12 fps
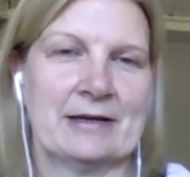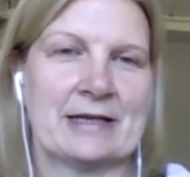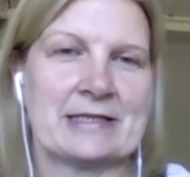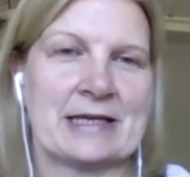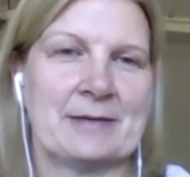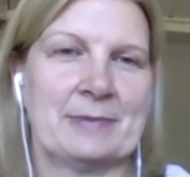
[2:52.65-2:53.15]

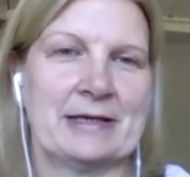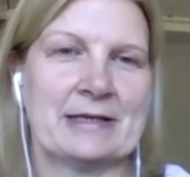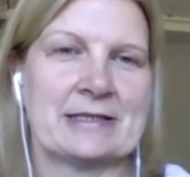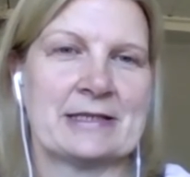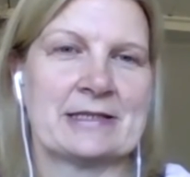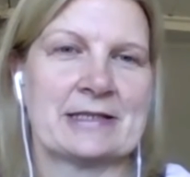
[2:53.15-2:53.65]
SAP
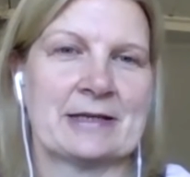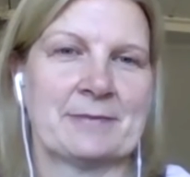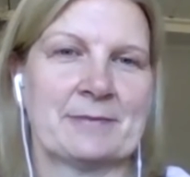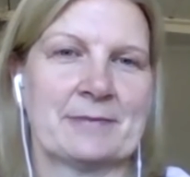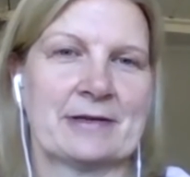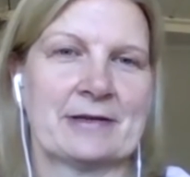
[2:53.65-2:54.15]

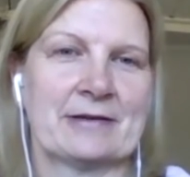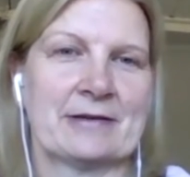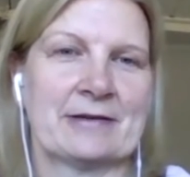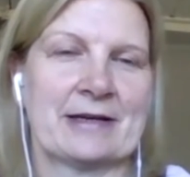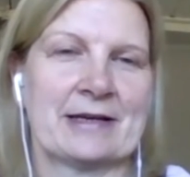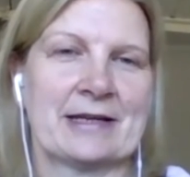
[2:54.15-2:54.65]
system,
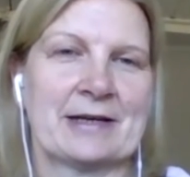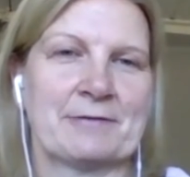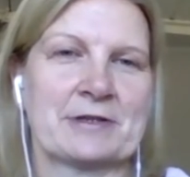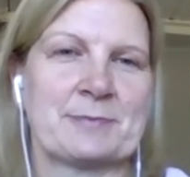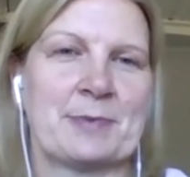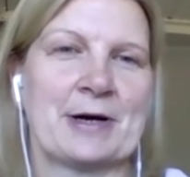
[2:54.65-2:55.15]
and I
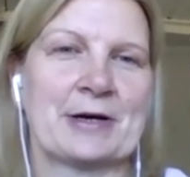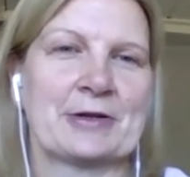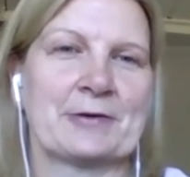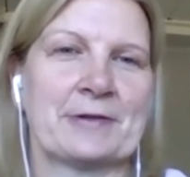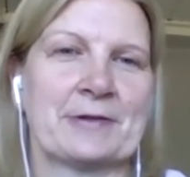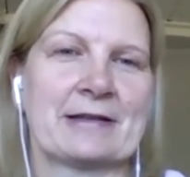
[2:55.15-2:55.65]
was part
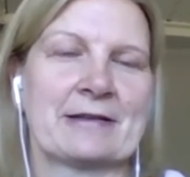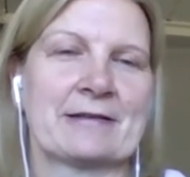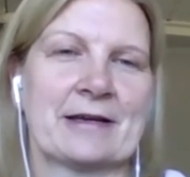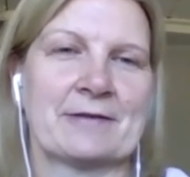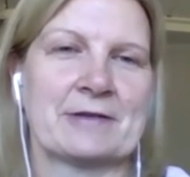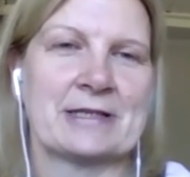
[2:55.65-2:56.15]
of that.
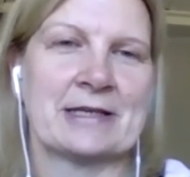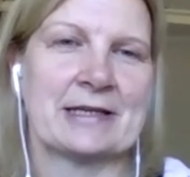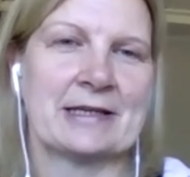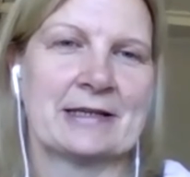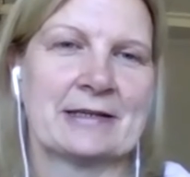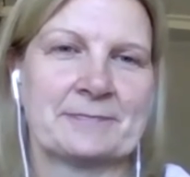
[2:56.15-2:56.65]
I was
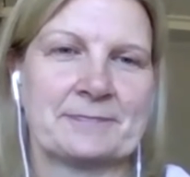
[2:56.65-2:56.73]
heading